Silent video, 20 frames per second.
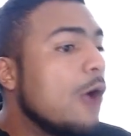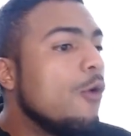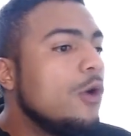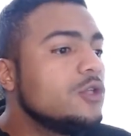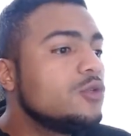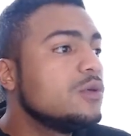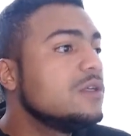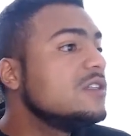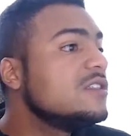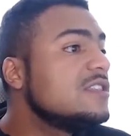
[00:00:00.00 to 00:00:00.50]
I
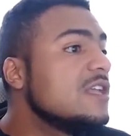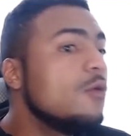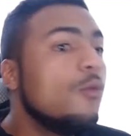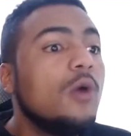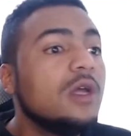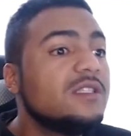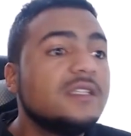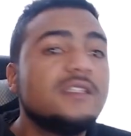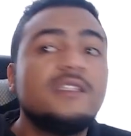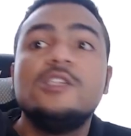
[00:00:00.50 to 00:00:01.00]
want to understand
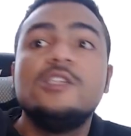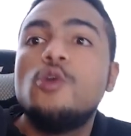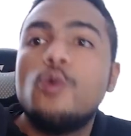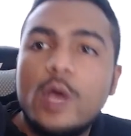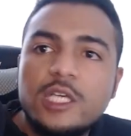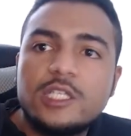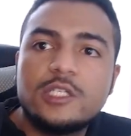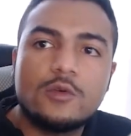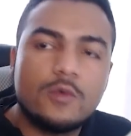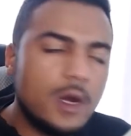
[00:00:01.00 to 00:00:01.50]
what's the
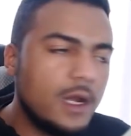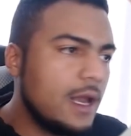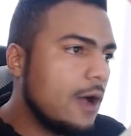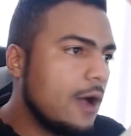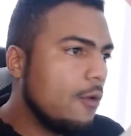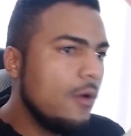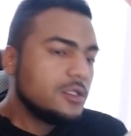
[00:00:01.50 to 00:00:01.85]
situation right now.